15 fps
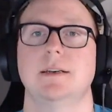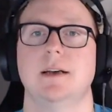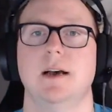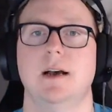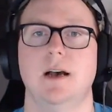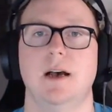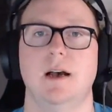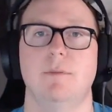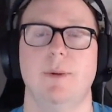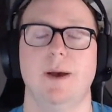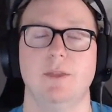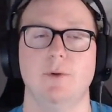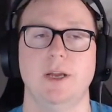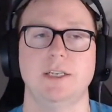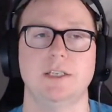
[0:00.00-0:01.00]
by
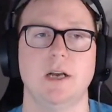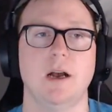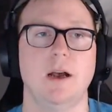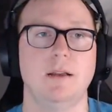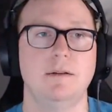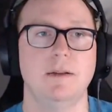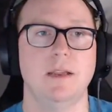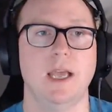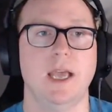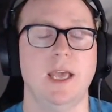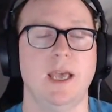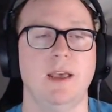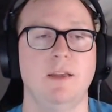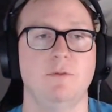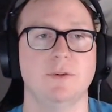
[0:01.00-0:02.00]
the way, John,
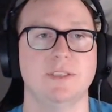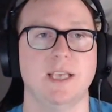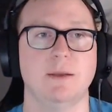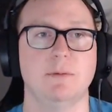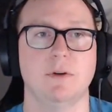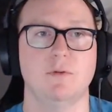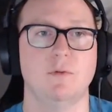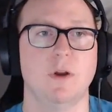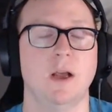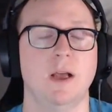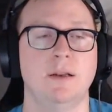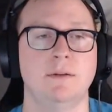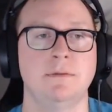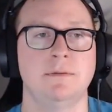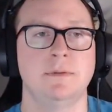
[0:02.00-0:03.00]
and was able to
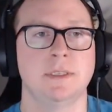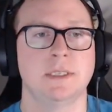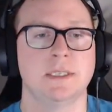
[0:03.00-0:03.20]
run.